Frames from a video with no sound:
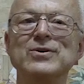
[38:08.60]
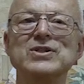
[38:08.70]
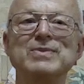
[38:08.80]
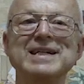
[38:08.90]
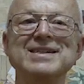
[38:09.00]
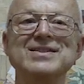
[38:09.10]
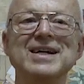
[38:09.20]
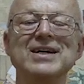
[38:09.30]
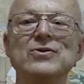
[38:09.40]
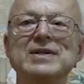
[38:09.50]
Which means
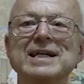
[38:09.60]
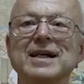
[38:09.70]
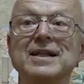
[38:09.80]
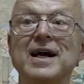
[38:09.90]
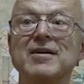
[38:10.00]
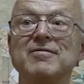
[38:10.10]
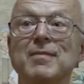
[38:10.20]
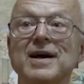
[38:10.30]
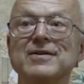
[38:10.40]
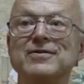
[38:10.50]
you need a lot of
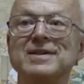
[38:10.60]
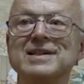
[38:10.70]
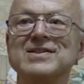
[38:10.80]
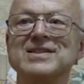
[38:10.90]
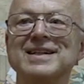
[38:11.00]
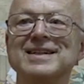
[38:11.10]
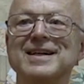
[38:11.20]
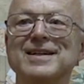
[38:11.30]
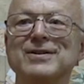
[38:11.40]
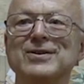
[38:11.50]
mindfulness and a lot of